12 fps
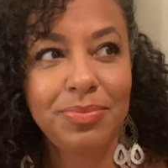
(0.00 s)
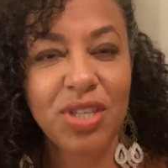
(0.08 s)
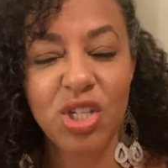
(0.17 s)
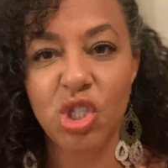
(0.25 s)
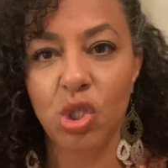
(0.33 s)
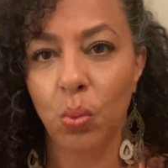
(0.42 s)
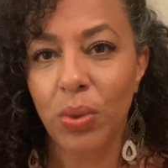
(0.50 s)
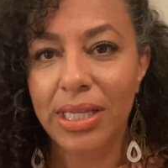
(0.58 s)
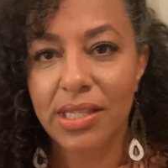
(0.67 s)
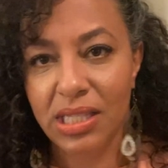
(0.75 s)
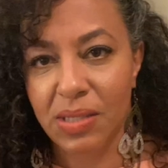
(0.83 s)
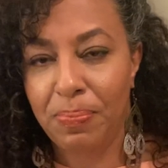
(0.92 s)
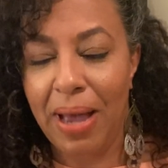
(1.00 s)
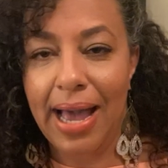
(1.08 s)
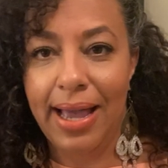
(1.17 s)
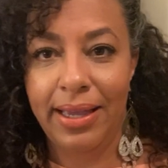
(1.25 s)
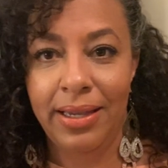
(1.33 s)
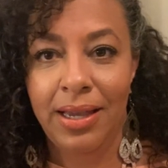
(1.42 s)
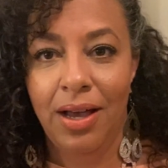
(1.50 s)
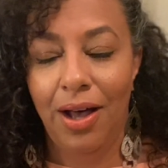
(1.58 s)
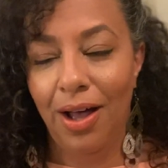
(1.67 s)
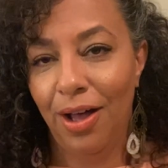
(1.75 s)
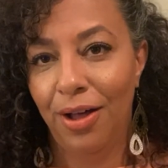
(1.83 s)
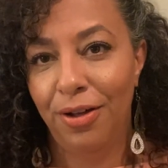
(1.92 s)
sweet spot
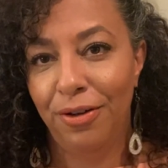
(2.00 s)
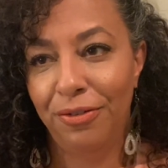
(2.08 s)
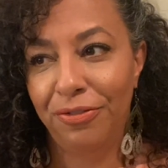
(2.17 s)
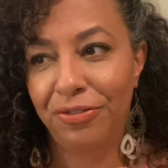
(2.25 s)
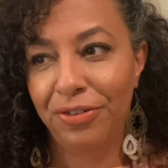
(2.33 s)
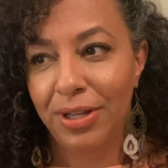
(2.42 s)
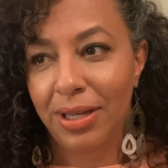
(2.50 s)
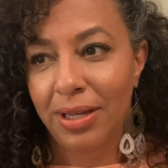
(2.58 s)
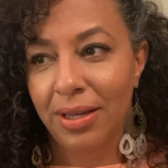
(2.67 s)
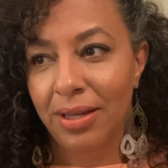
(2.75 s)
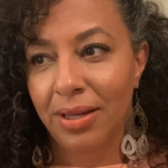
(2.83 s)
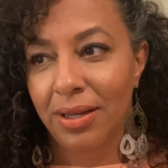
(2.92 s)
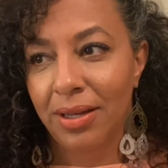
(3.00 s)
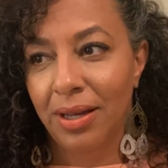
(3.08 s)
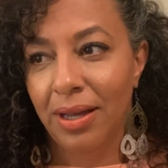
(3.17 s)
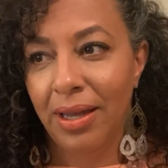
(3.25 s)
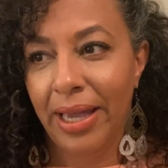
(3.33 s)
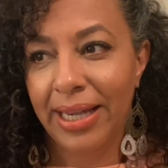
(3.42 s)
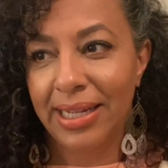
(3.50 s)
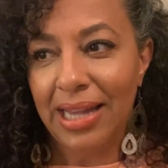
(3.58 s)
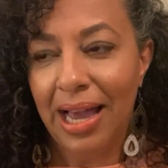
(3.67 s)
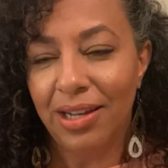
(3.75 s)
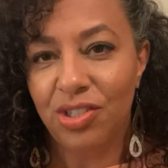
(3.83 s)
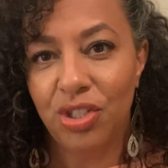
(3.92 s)
of
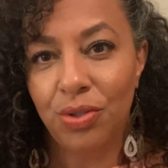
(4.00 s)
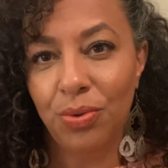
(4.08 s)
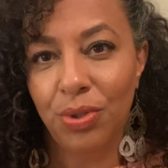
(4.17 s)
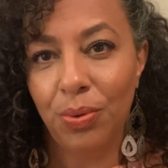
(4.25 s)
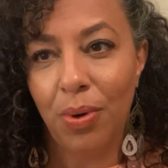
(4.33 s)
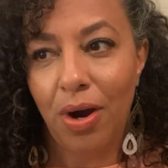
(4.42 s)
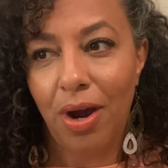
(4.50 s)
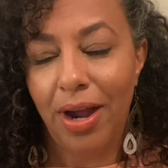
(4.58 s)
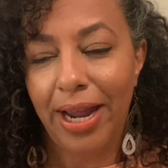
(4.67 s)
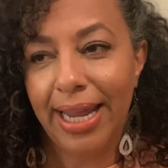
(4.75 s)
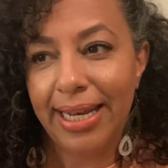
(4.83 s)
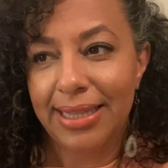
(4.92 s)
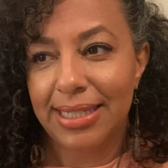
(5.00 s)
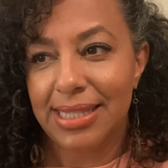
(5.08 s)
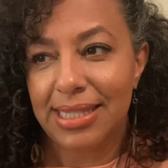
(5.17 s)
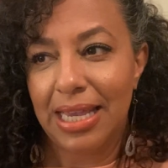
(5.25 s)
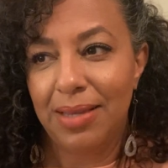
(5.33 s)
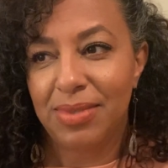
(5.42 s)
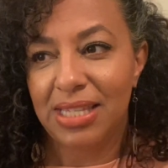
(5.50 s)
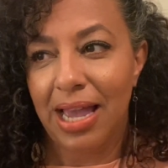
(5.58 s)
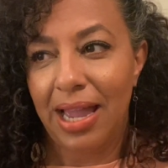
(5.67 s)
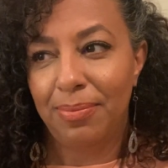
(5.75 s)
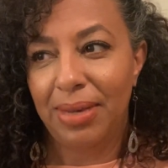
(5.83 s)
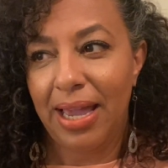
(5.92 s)
acknowledging who you are, and at the same
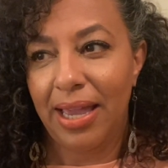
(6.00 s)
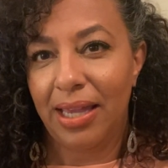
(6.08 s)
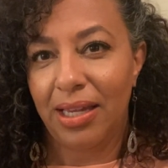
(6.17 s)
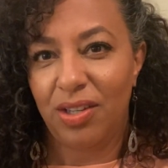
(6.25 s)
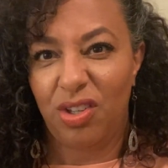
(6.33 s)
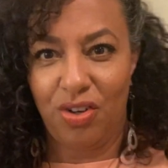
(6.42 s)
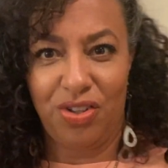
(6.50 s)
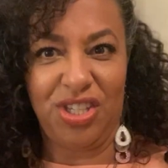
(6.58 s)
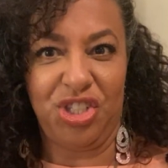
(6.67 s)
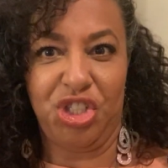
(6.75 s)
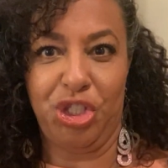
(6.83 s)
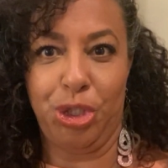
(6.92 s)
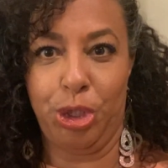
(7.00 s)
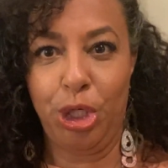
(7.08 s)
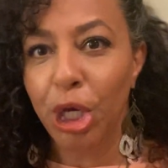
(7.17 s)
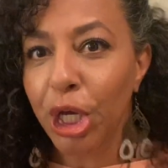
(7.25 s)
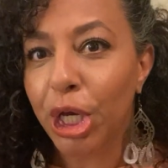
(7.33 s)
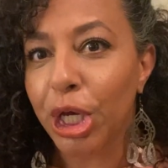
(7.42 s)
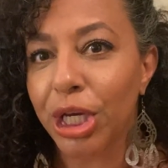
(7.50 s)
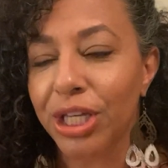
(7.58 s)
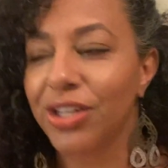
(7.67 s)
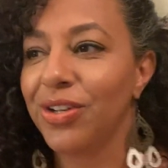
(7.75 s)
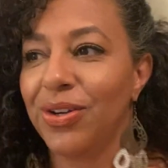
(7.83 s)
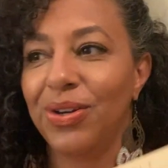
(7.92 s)
time like you're the shit,
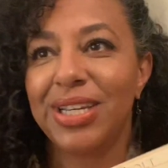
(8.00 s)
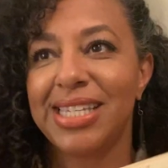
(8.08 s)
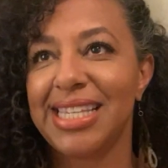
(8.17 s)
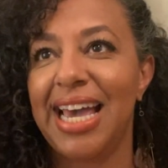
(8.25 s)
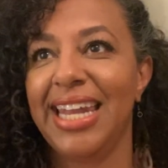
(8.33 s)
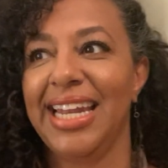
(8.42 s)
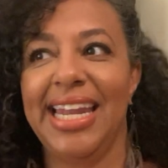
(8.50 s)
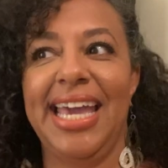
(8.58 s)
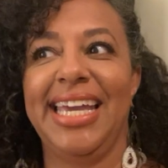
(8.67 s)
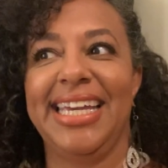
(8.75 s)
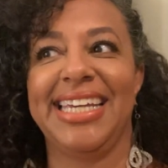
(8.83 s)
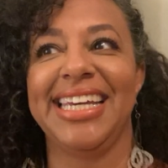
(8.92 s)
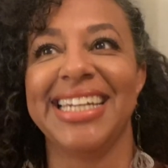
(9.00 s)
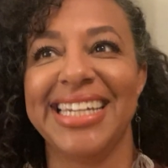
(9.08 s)
you know. It's kind of like